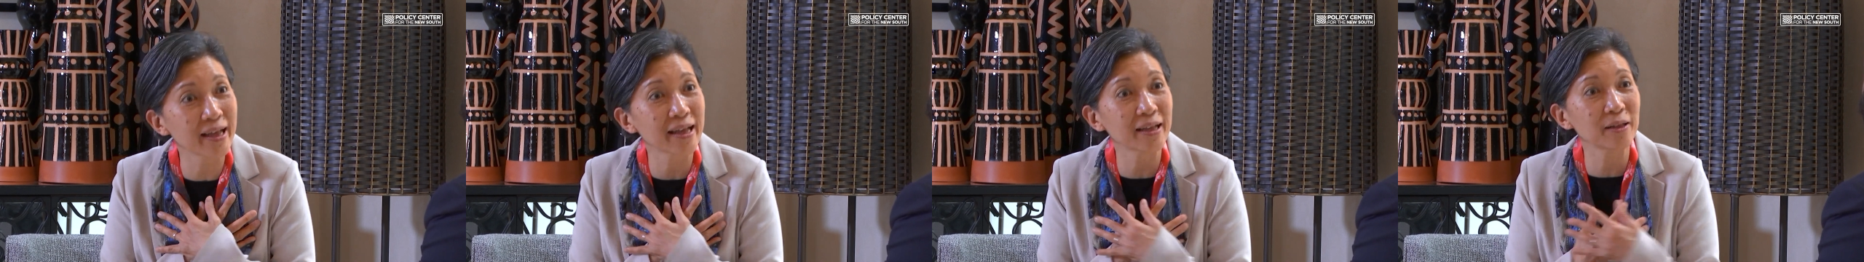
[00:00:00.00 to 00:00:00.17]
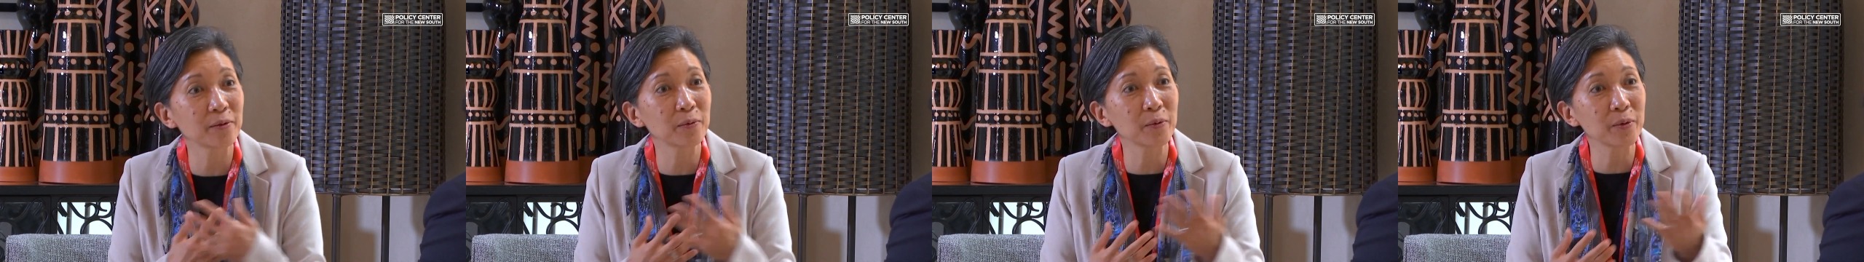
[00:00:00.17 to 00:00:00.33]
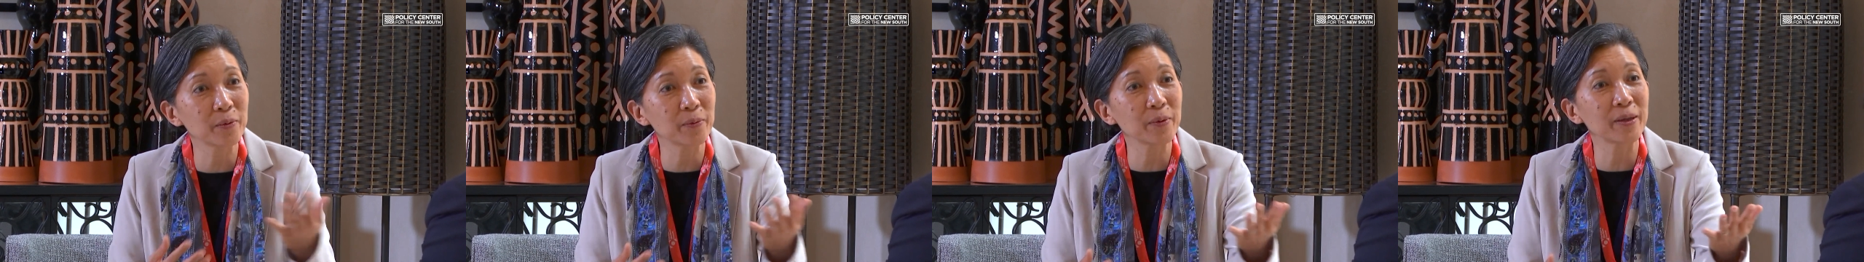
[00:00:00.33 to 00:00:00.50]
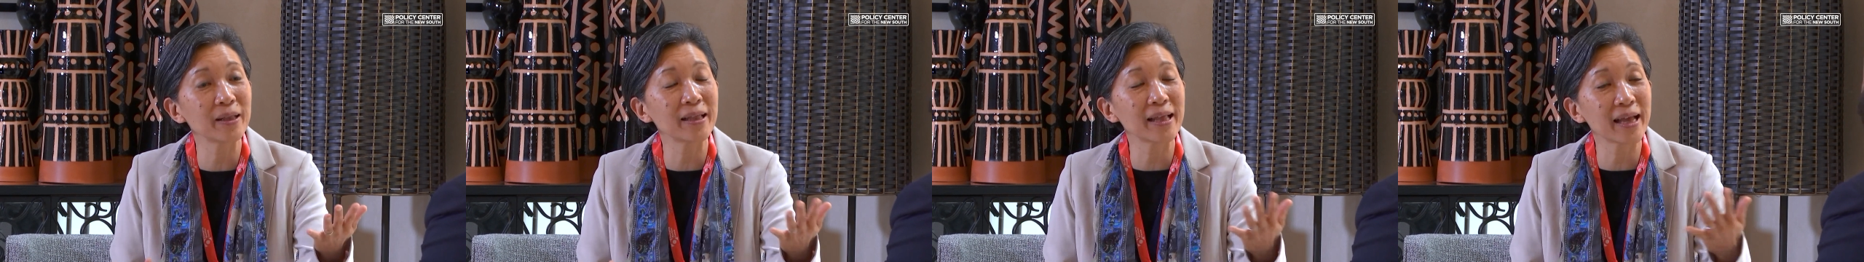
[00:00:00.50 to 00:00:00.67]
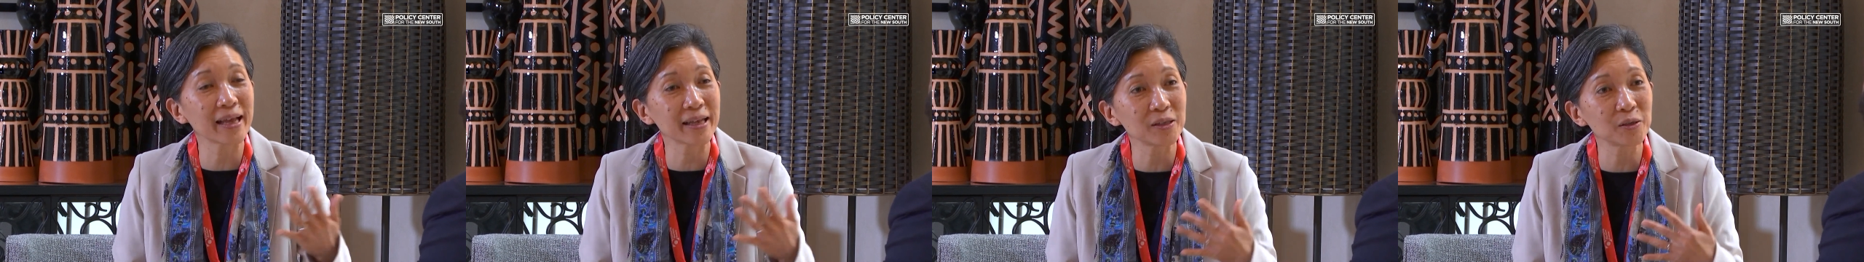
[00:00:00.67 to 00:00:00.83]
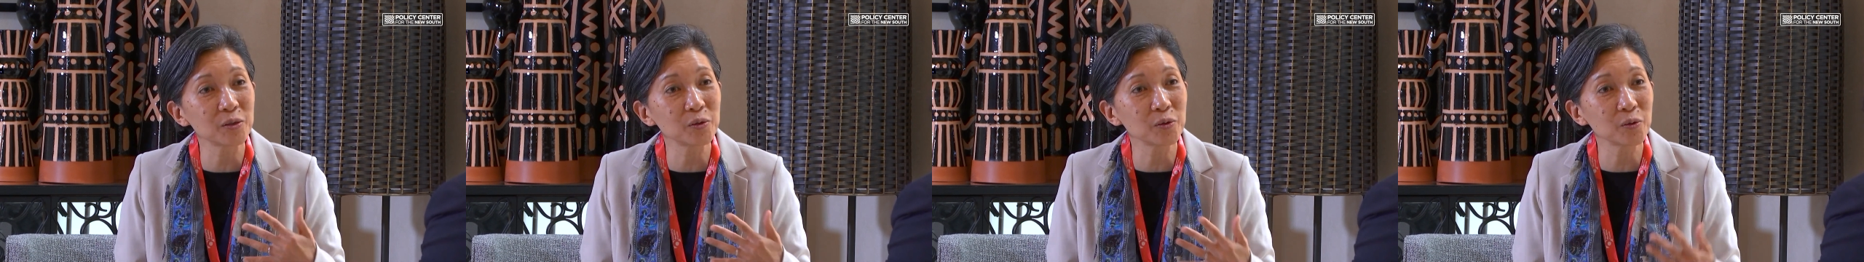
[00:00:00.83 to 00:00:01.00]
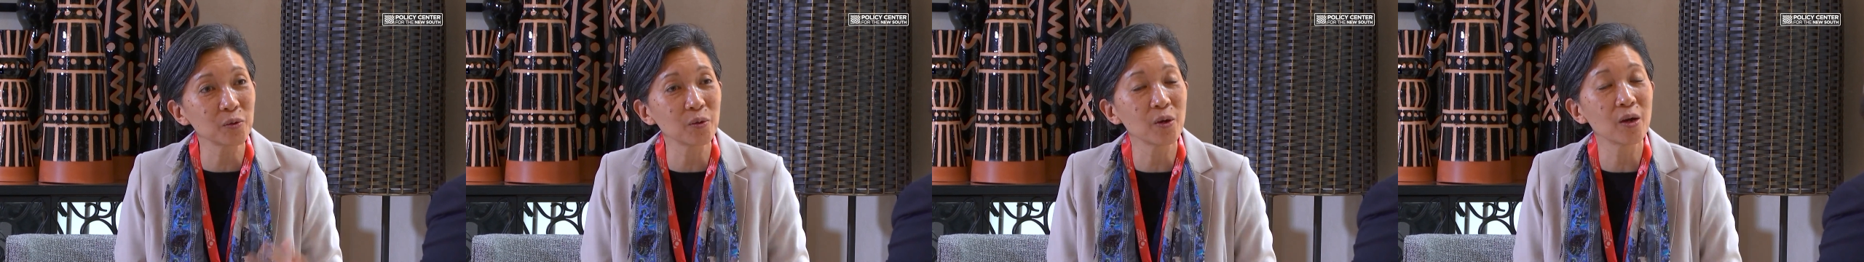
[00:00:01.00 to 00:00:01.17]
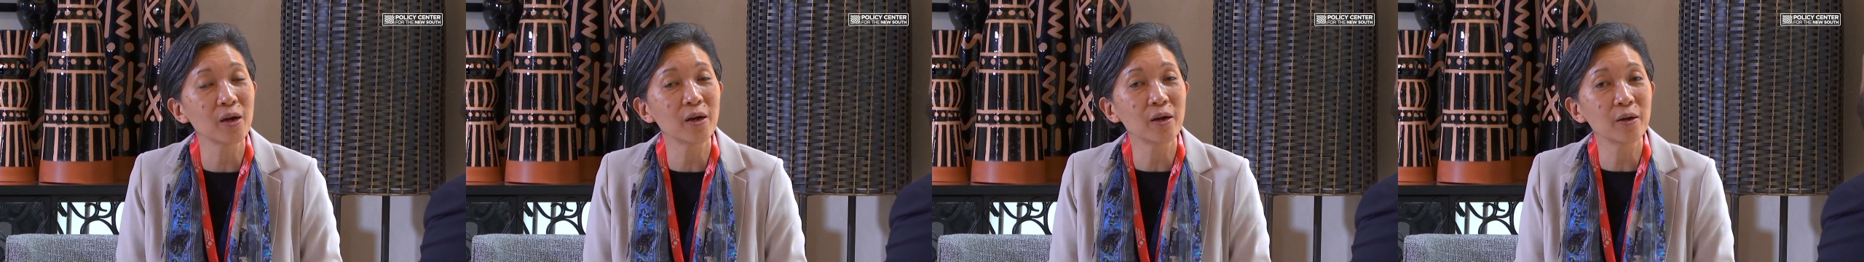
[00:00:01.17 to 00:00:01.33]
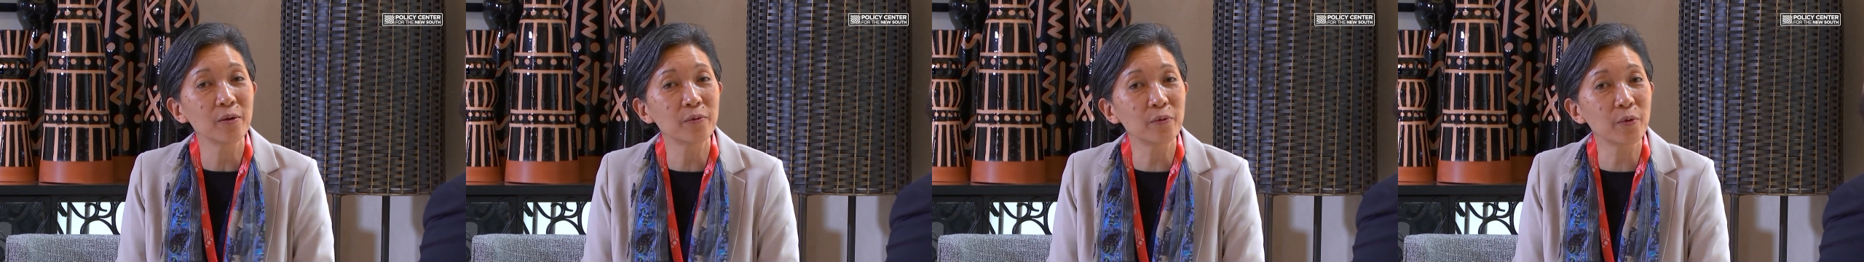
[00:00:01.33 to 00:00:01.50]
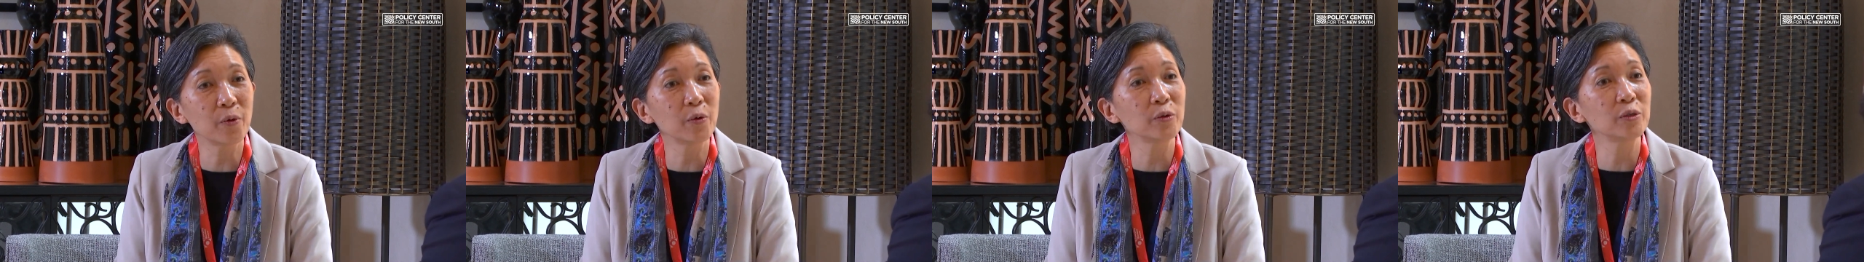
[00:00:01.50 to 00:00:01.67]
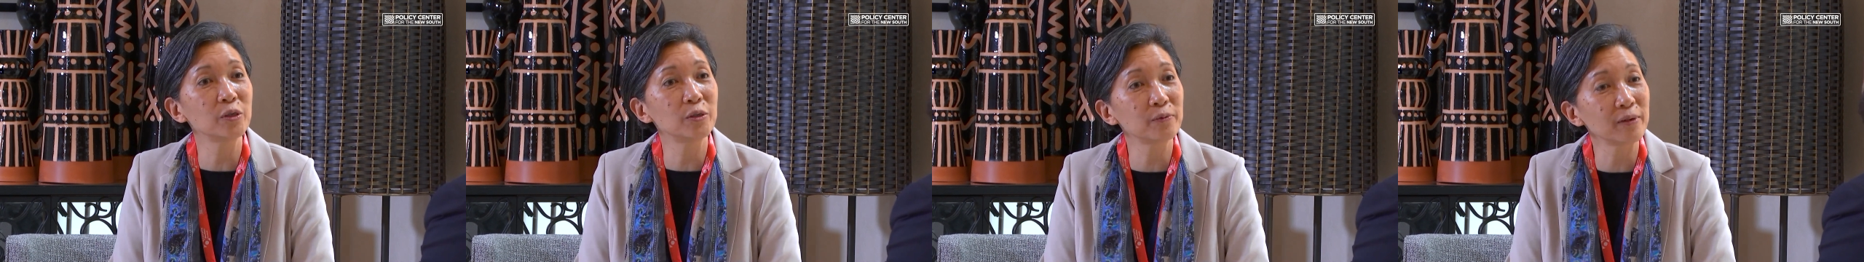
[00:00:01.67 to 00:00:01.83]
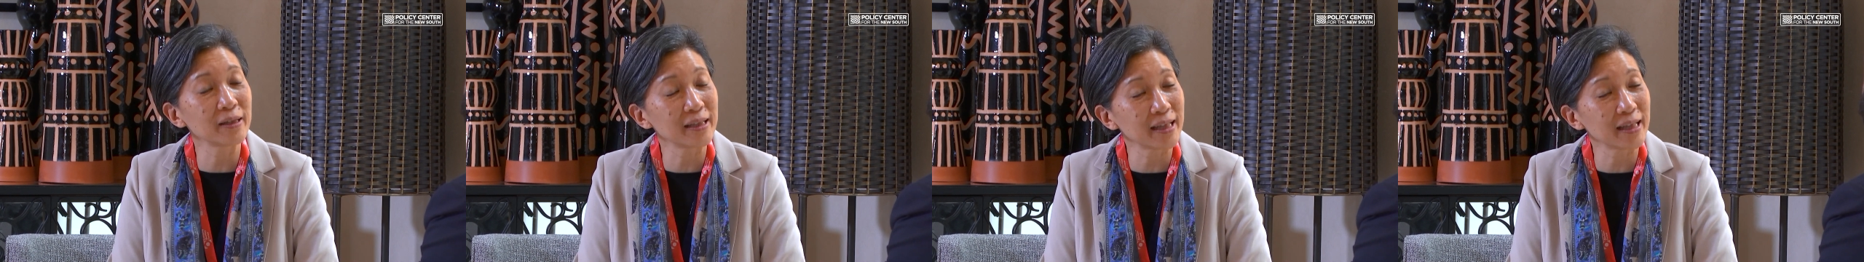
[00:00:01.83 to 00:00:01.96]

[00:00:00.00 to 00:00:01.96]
and we would like to forge